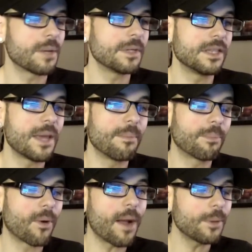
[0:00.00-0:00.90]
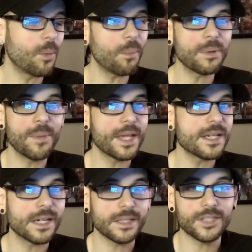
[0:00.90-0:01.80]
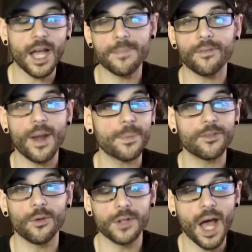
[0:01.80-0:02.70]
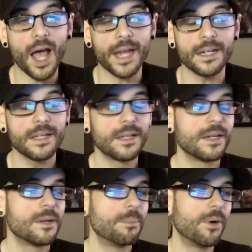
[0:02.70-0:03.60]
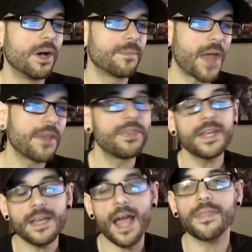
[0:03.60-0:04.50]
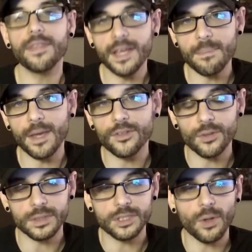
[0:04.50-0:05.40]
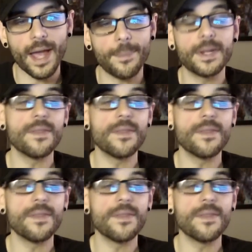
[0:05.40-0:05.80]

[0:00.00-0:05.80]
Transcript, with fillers: I mean, they probably won't be making it in time for Episode nine, but I think I think it may certainly still happen.